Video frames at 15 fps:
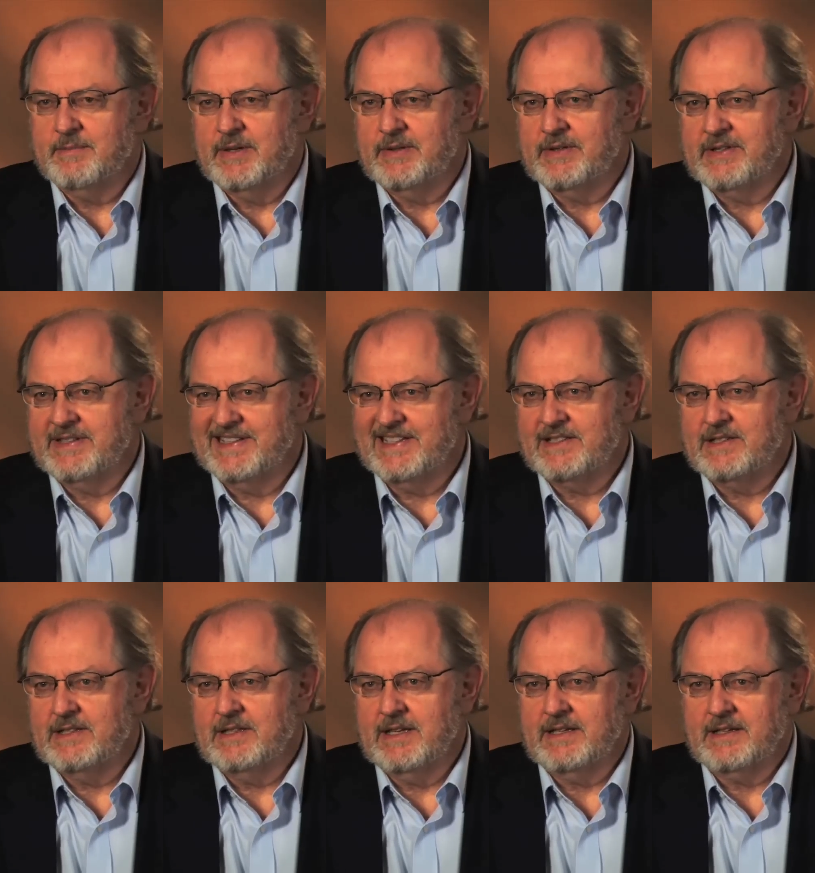both
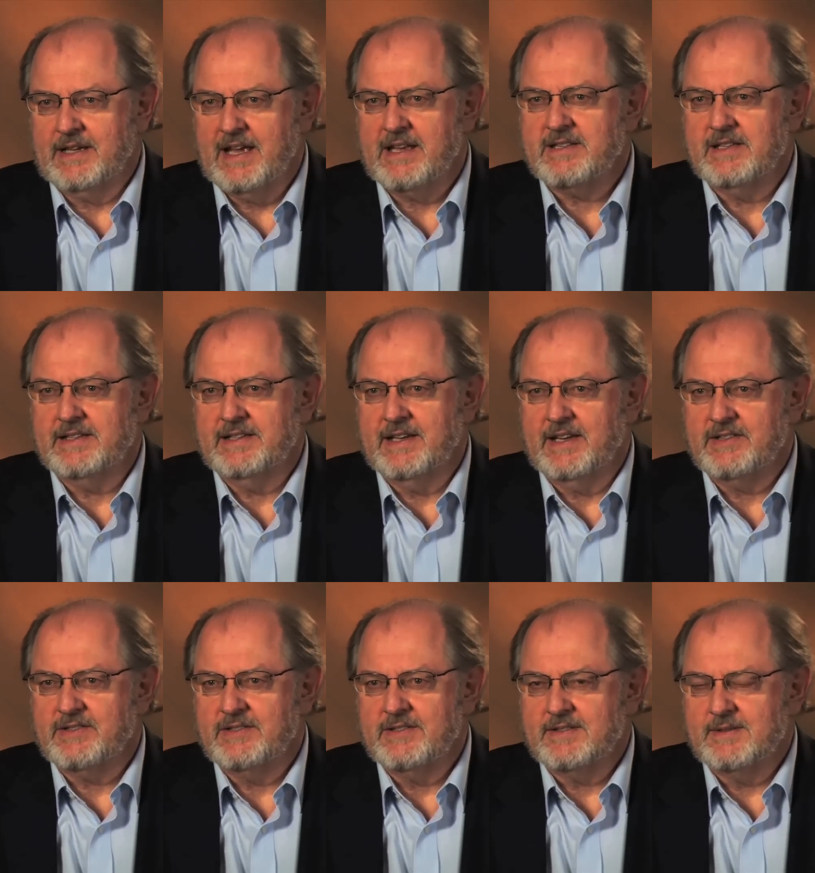diesel and gasoline
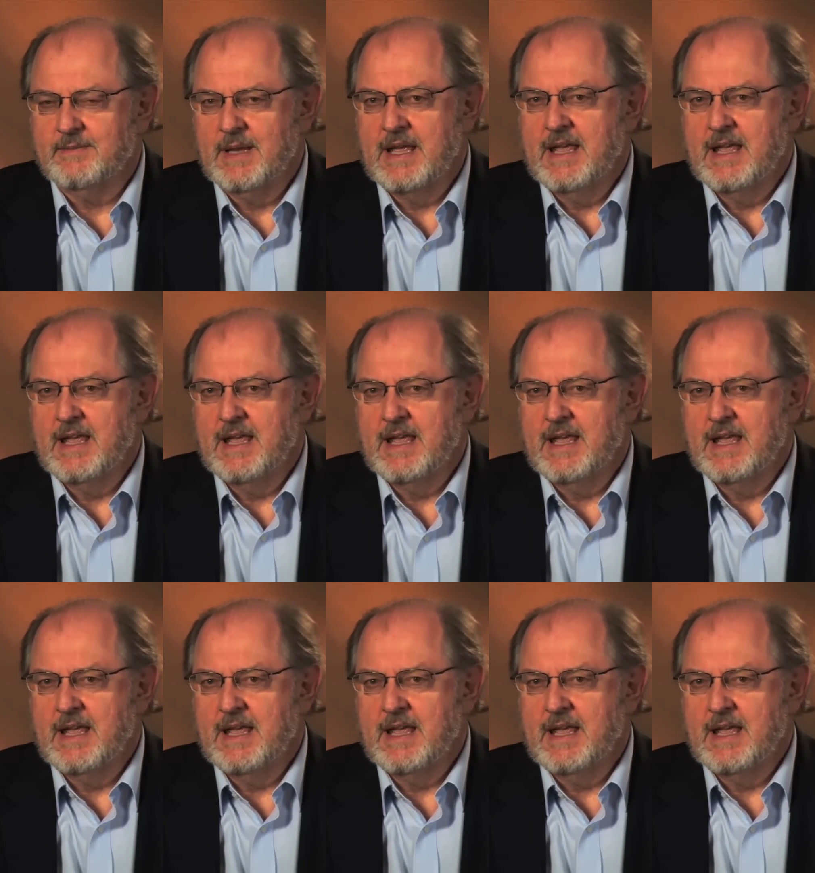engines.